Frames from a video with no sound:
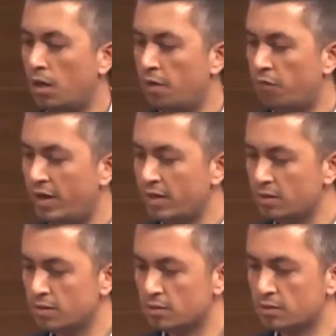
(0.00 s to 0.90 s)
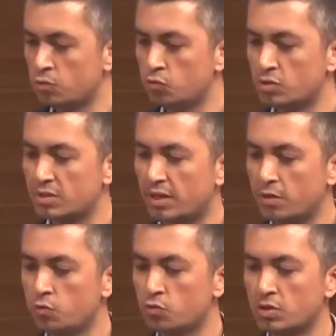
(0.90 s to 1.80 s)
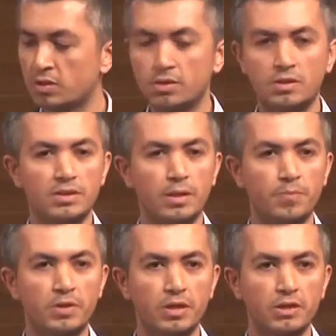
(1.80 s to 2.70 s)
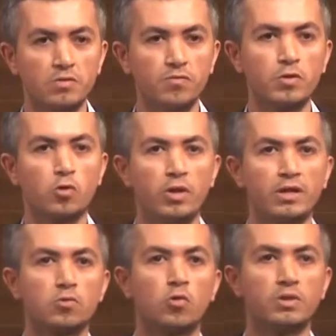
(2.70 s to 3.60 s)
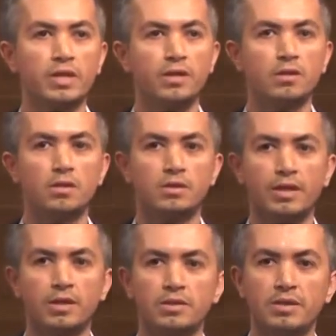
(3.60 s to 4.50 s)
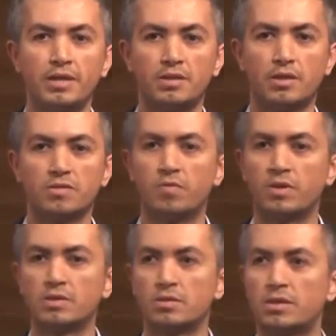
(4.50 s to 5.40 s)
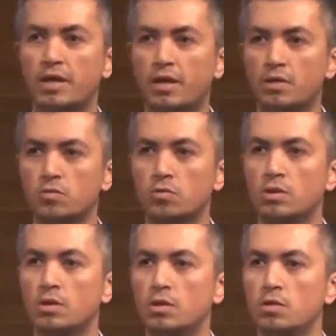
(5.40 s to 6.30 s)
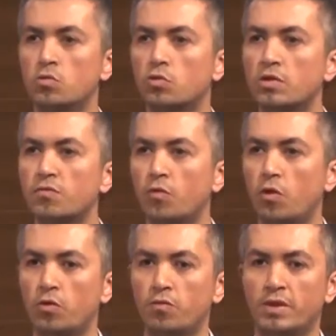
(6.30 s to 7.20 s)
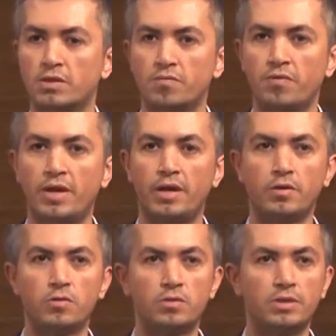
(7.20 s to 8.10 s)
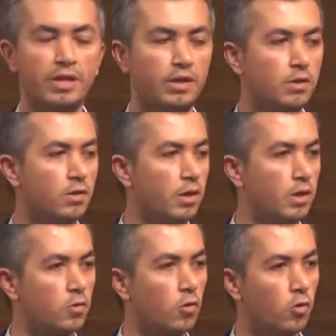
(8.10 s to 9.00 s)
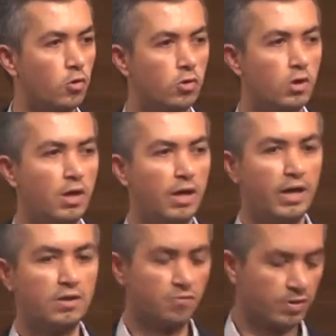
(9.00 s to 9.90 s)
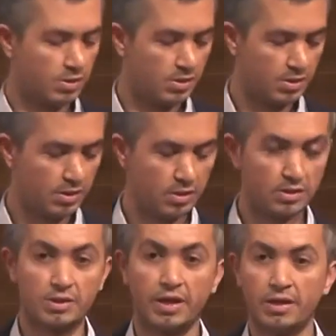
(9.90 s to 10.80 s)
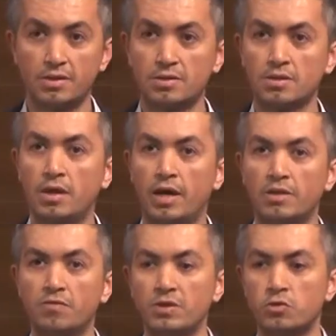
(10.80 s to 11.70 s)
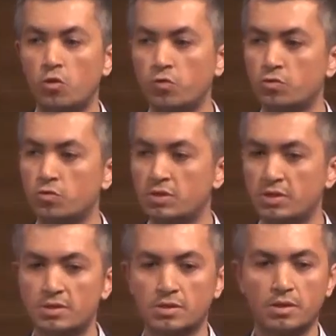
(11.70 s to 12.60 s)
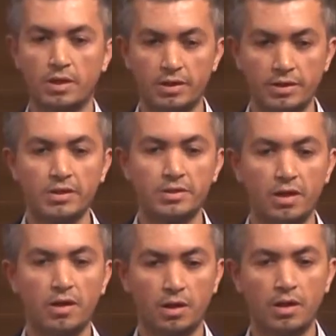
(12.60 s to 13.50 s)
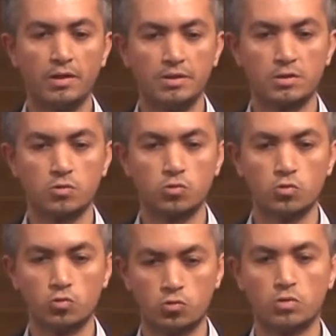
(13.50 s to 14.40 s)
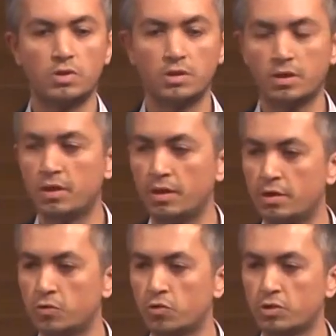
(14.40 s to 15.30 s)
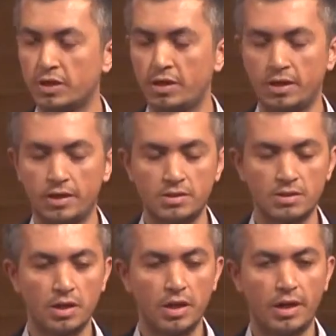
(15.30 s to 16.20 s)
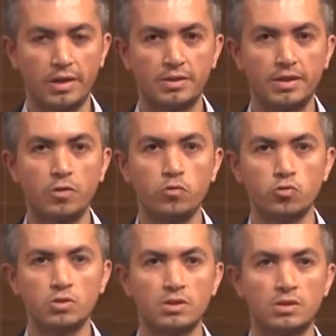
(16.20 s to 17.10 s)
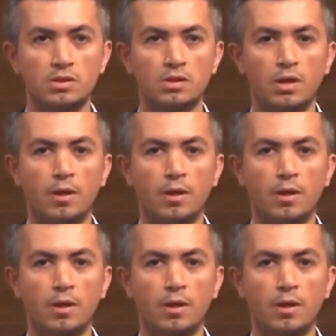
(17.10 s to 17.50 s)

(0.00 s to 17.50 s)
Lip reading: While the users are using this application, we collect all their data, what they are looking for, where are they go, and what is the trends. And we sort this data analytics tools to the Turkish Airlines, and they use it